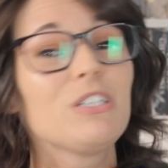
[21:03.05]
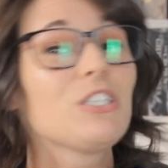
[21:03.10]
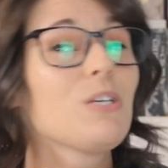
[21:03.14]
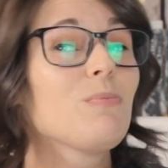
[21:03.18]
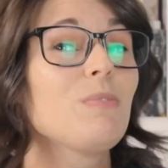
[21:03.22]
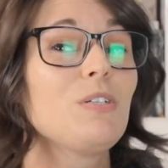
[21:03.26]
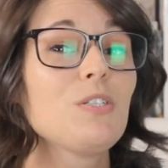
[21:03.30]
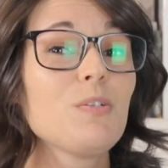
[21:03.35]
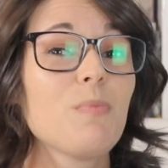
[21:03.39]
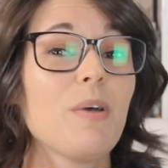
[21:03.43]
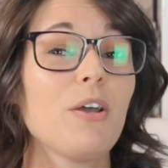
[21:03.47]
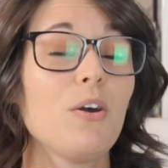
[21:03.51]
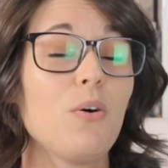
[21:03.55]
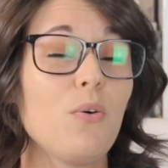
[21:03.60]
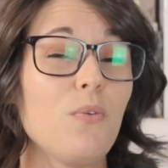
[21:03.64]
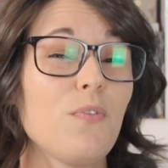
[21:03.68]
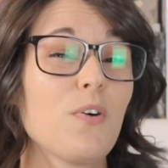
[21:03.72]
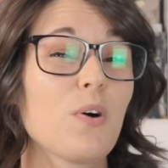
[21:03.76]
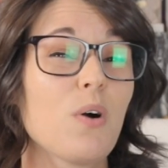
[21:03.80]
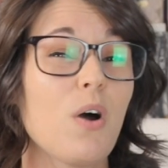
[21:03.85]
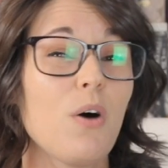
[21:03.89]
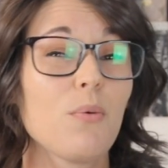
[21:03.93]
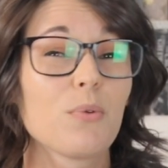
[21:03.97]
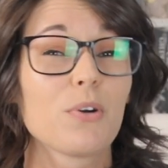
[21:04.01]
we jump into my
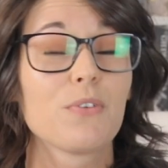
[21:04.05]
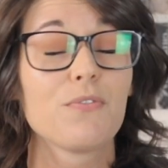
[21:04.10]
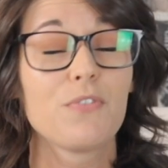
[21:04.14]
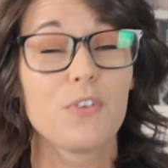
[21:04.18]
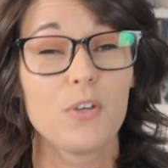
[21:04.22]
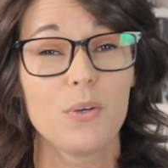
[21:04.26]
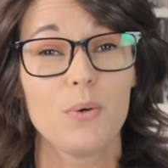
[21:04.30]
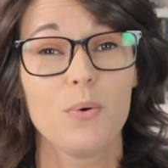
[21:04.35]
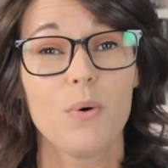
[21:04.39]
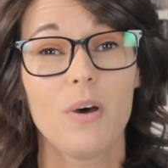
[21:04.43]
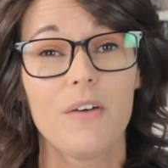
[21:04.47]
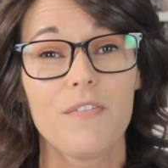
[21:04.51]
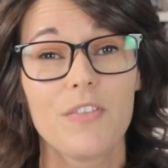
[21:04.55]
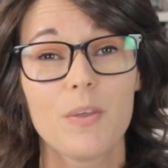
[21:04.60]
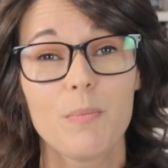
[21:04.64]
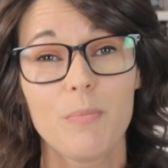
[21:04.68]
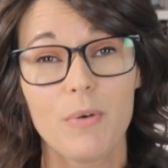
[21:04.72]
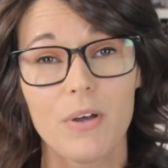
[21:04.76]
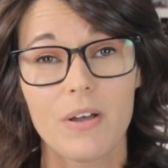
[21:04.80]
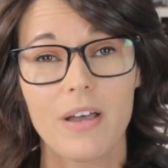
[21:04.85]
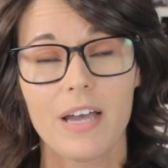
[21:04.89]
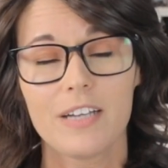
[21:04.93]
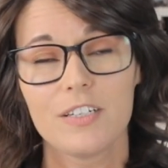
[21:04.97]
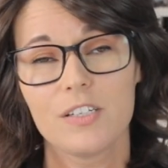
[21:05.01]
overall review of the
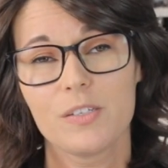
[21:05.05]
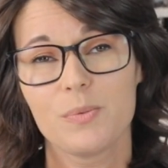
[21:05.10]
book, I